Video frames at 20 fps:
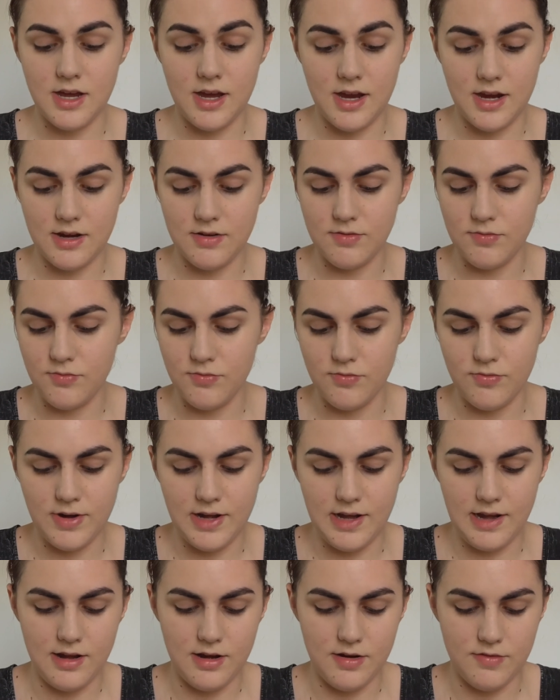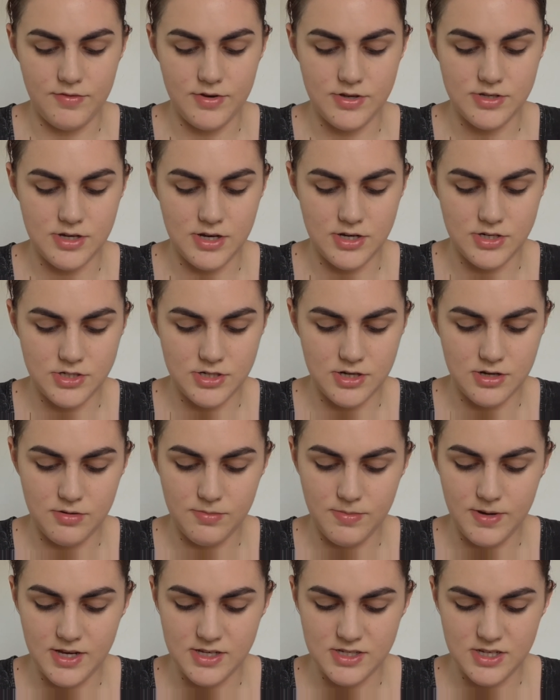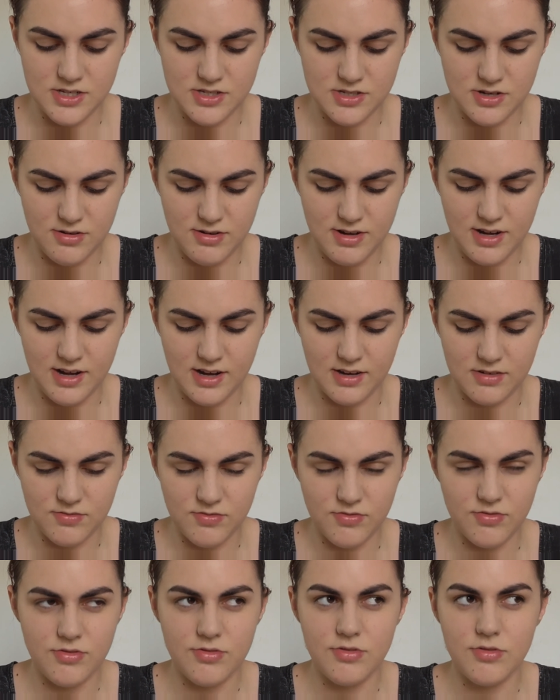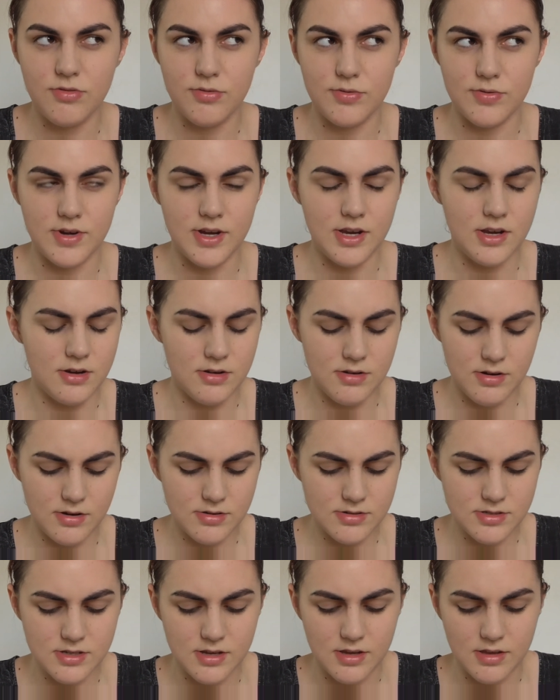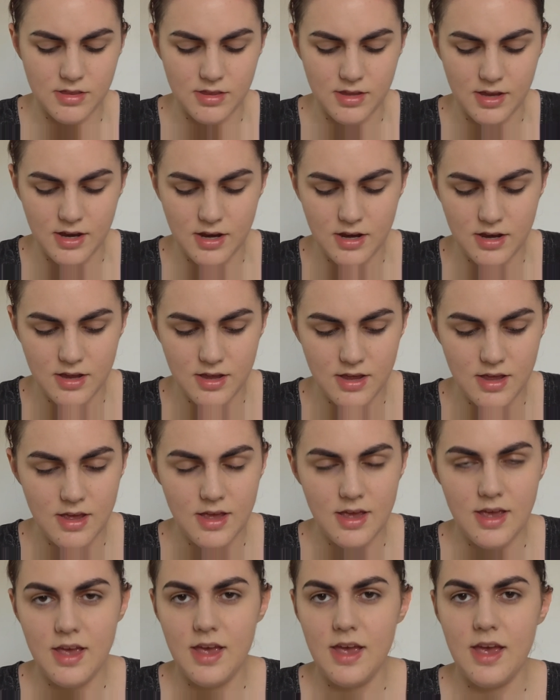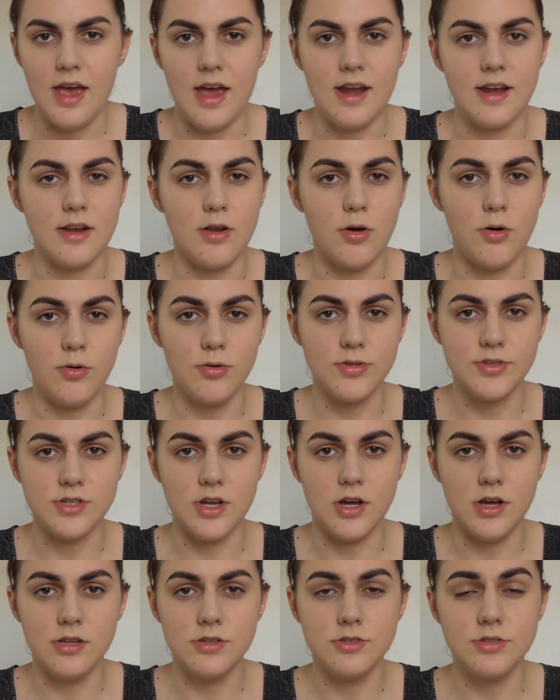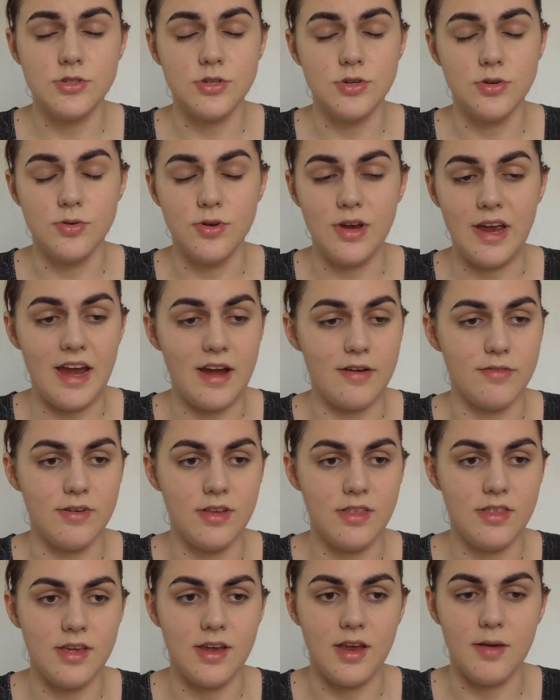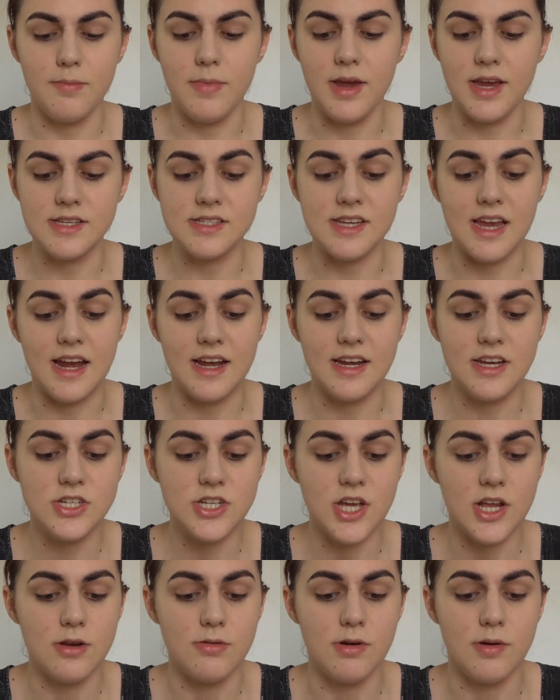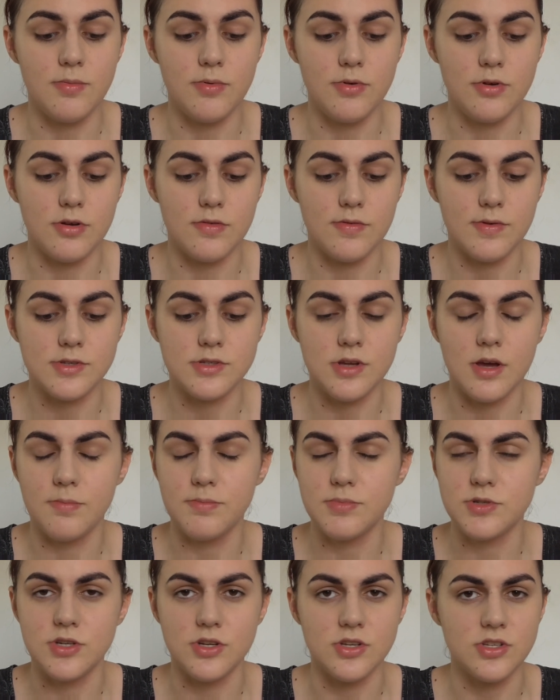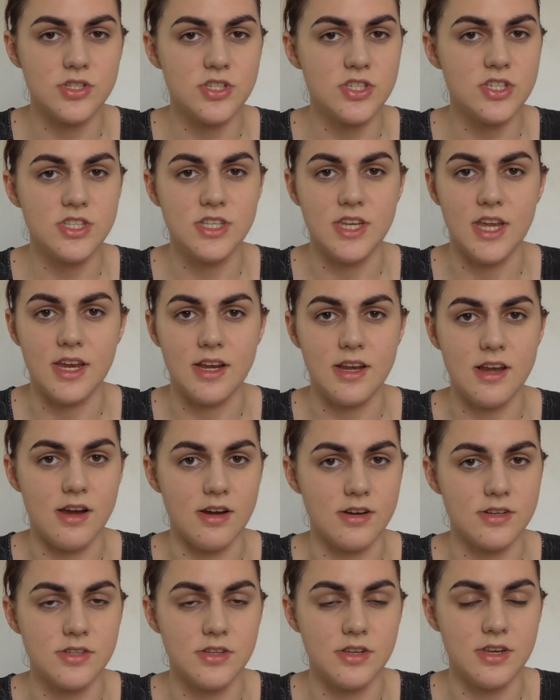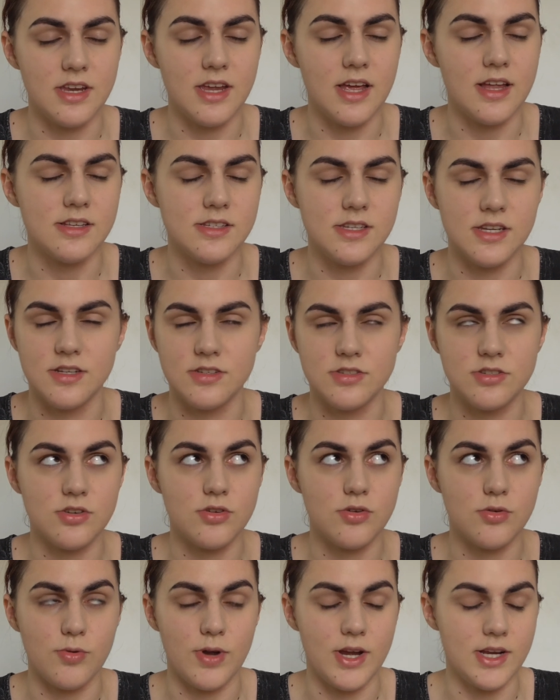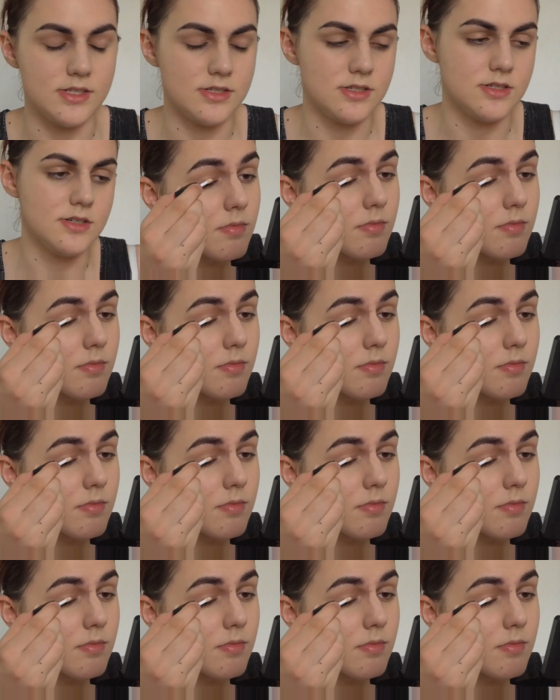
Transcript: I really love this eyeshadow base. It's only like €3, I think, and it holds on to everything. It makes any shadow I put over top just stick there till the end. It's great.